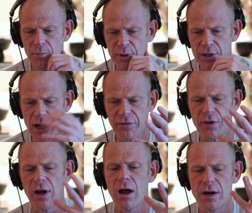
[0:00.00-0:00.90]
but not
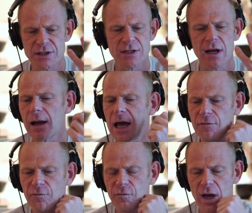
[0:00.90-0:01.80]
the
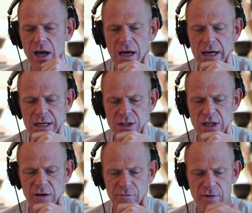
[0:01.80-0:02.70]
larger-than-life
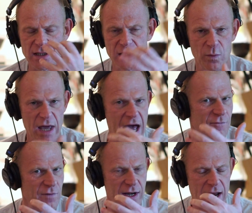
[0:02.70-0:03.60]
sound effects that we
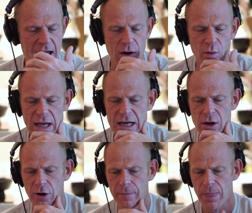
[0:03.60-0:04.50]
have right now in
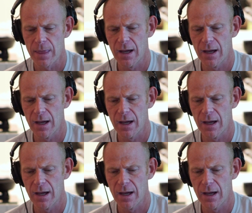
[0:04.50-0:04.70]
our